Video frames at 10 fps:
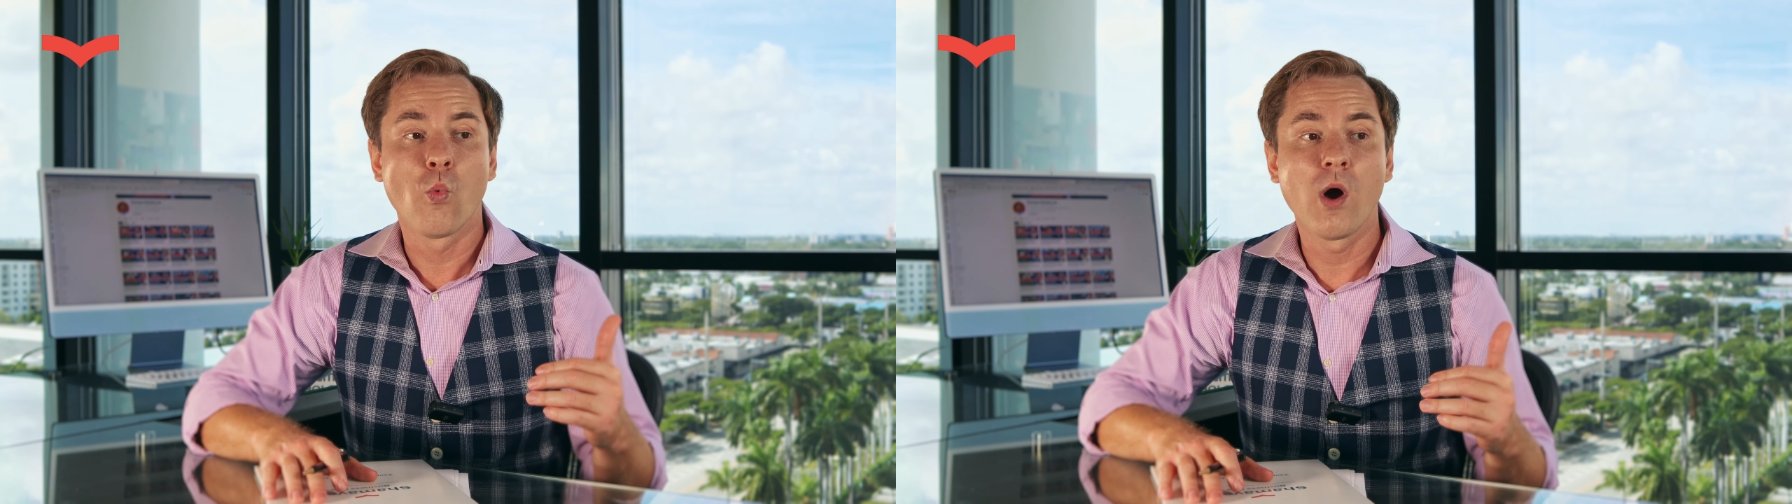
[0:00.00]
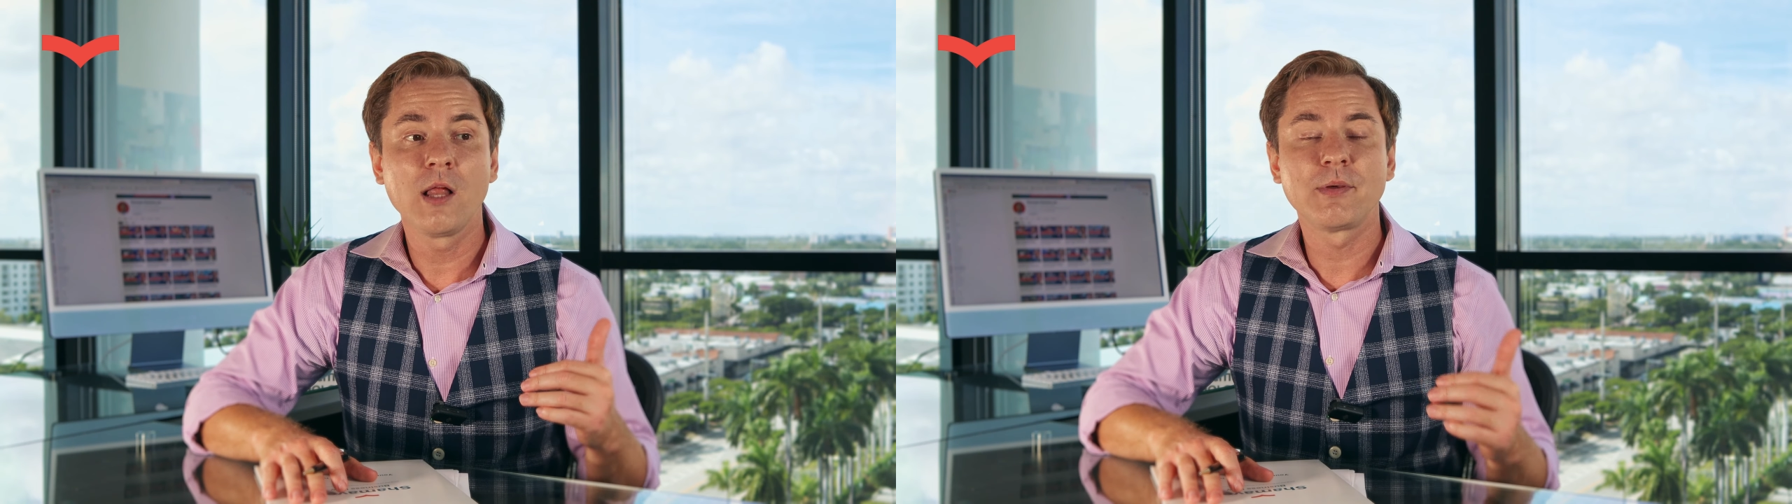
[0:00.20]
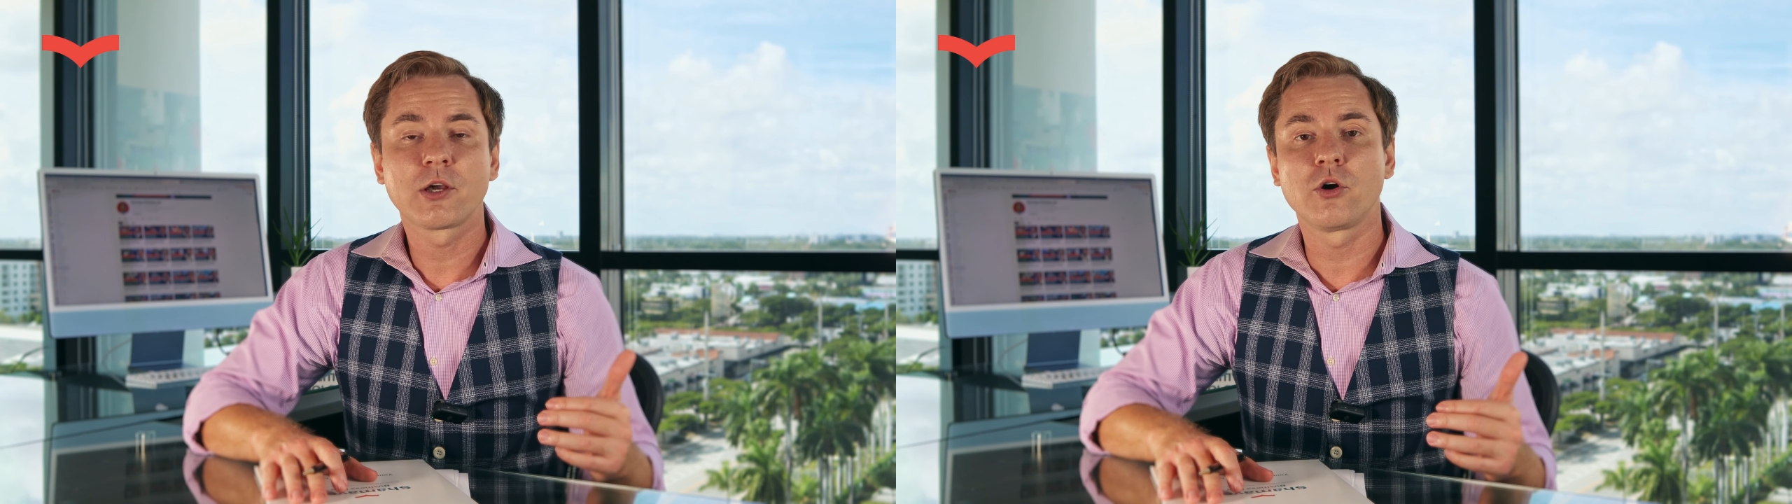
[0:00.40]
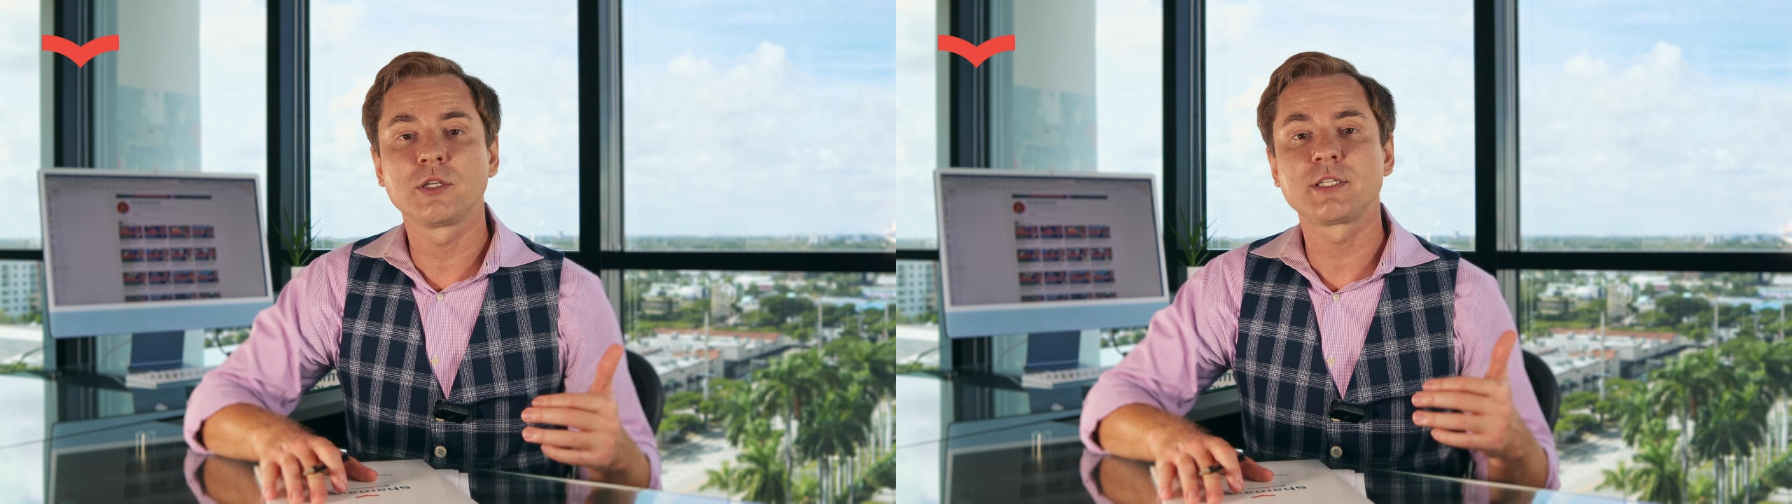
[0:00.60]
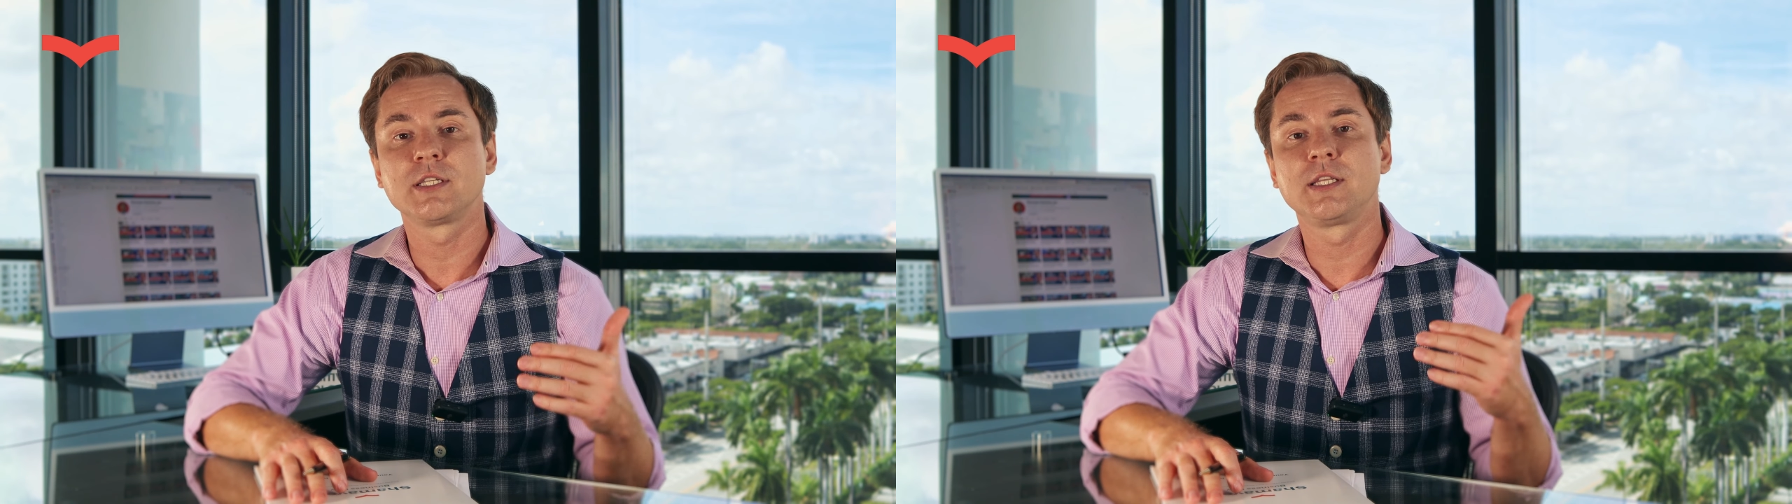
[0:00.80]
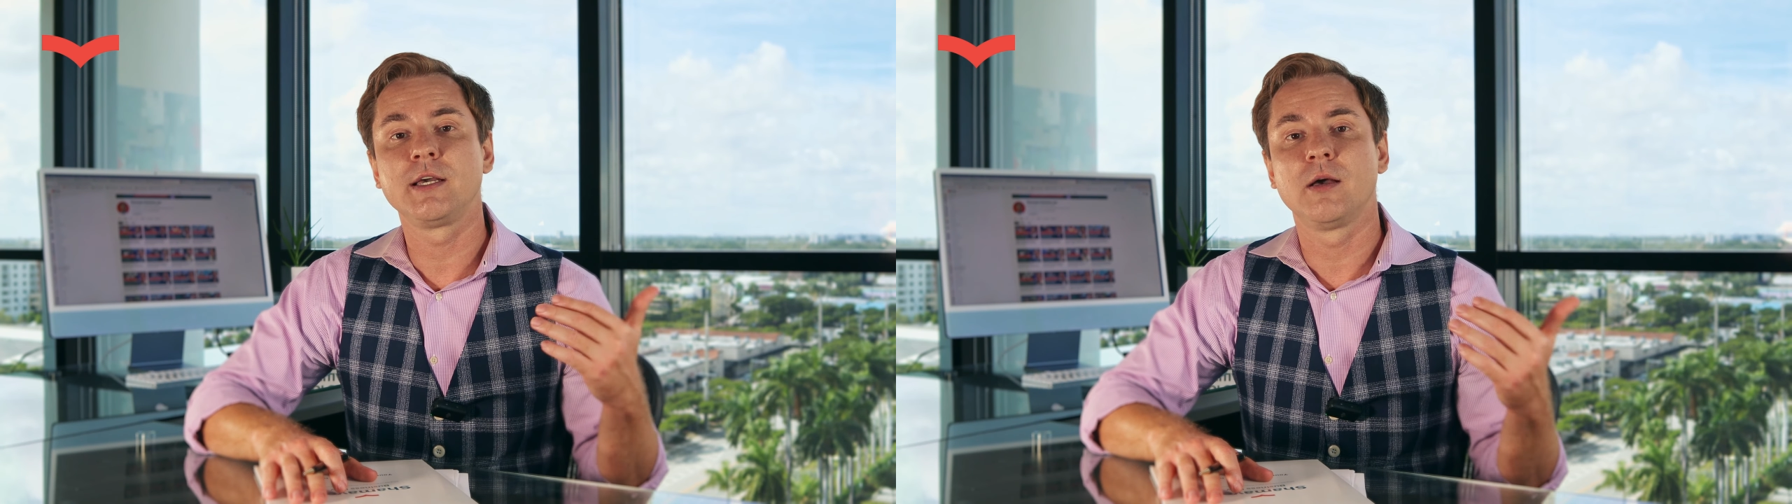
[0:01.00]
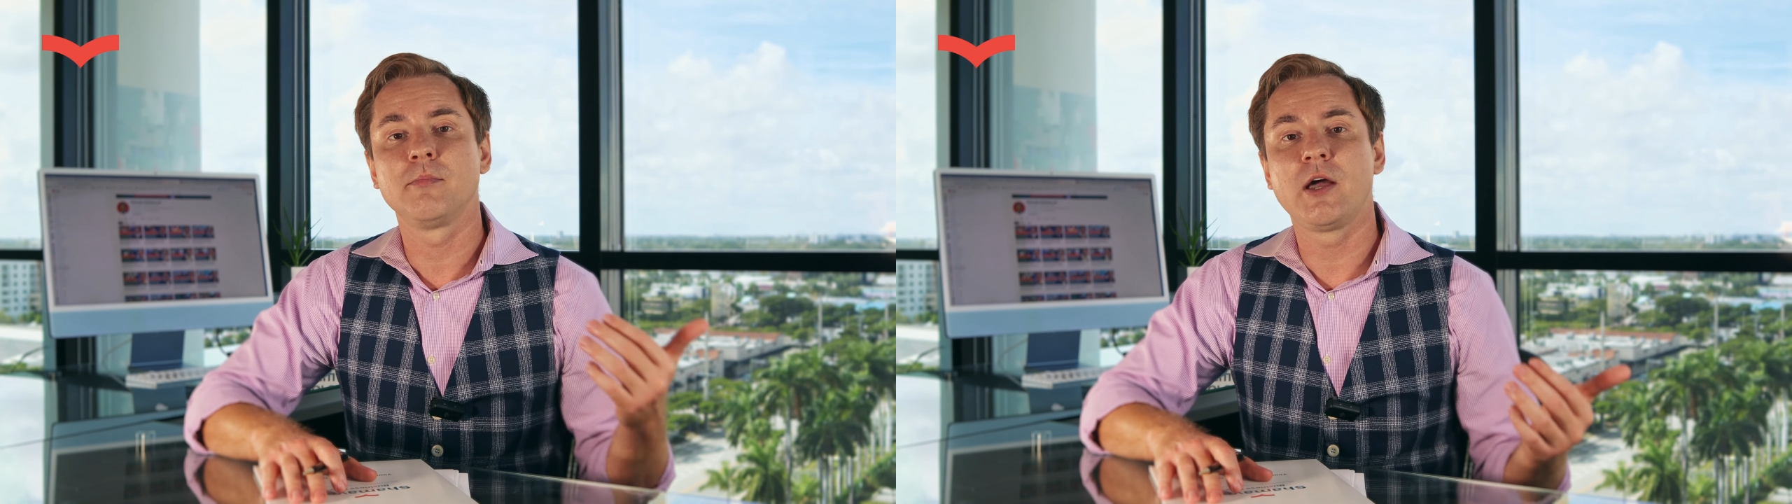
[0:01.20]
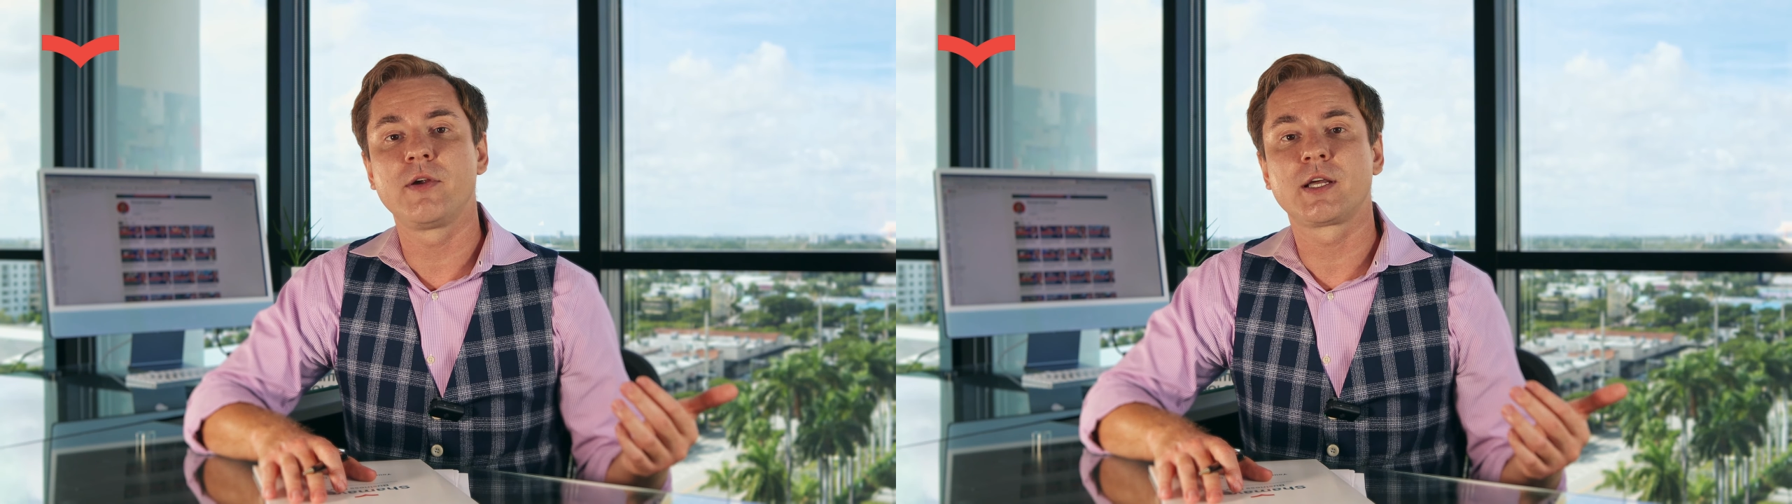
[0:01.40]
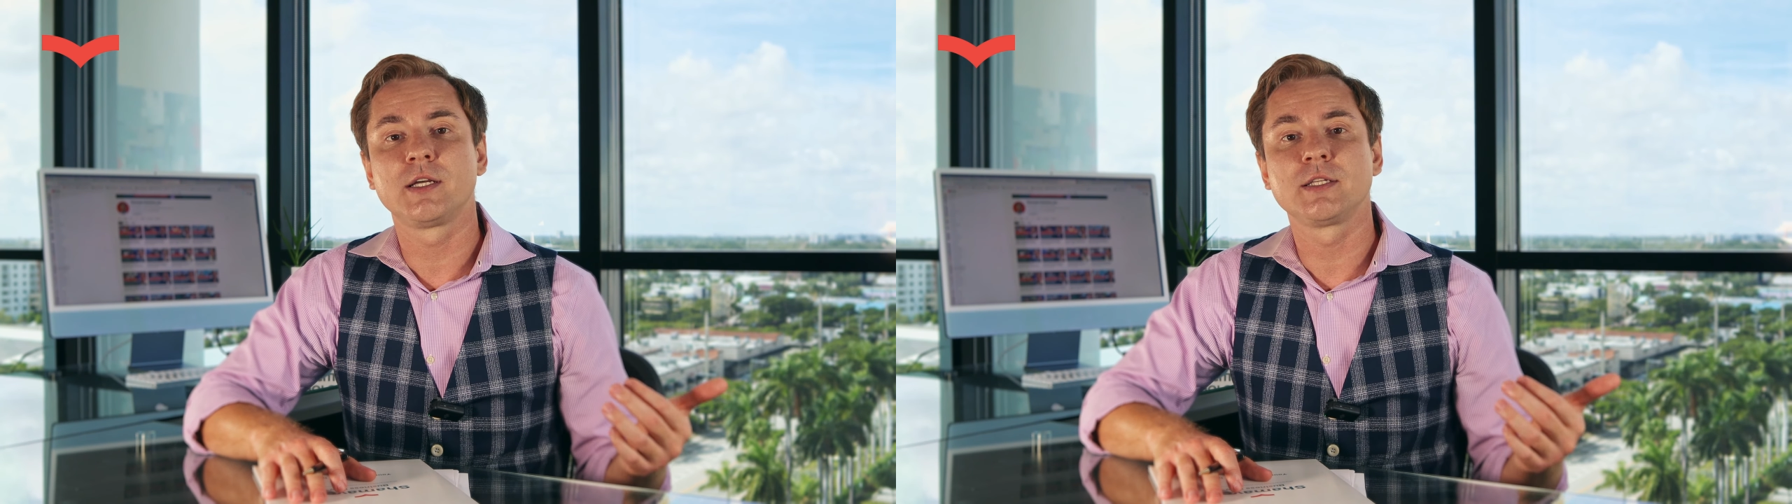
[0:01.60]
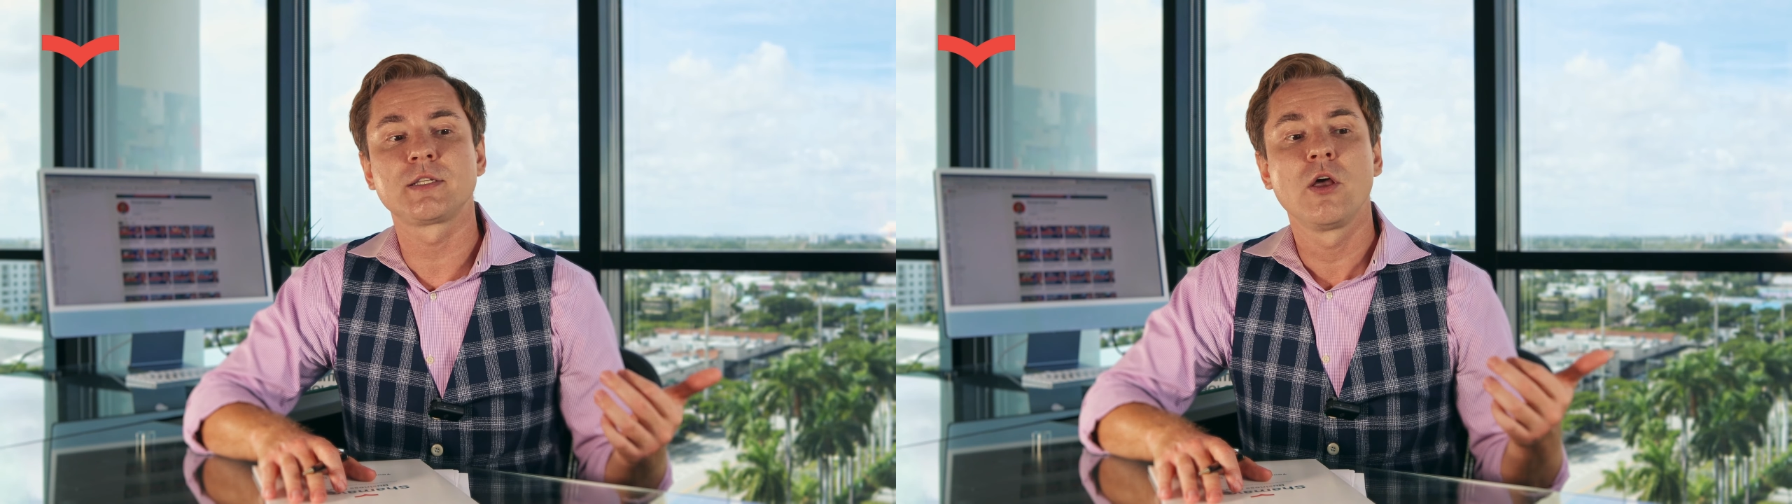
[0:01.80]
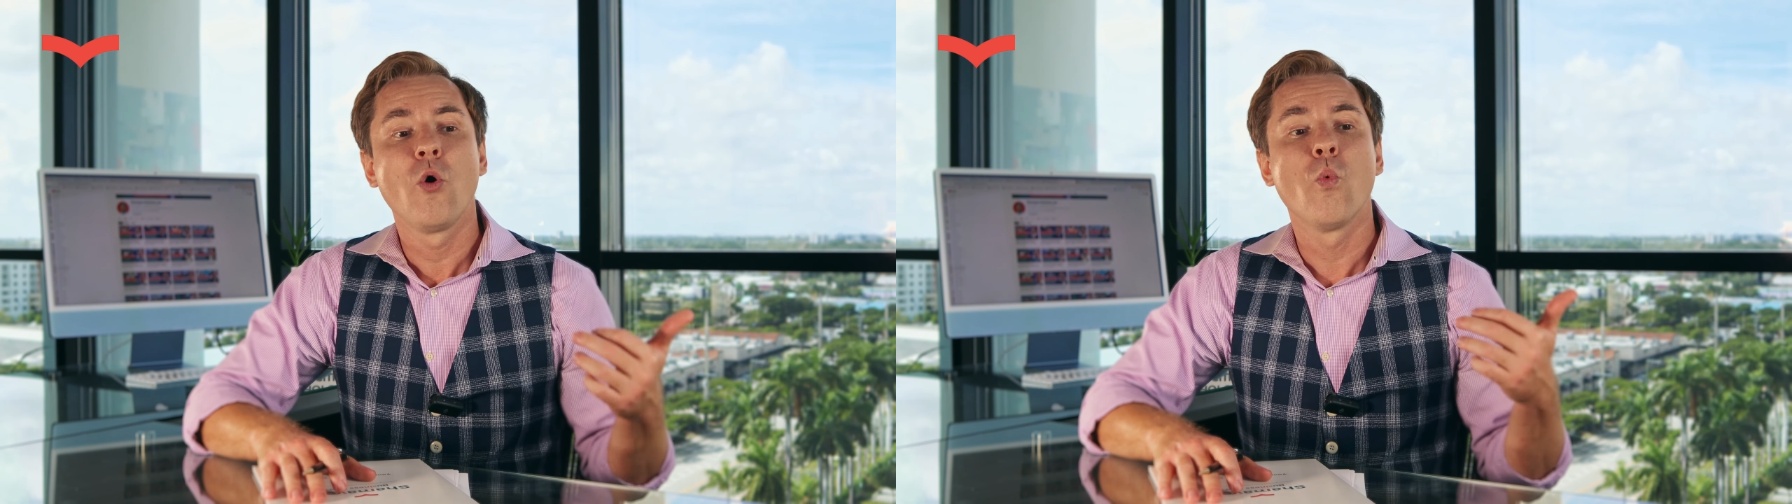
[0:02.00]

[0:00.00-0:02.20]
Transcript: Well, because the Americans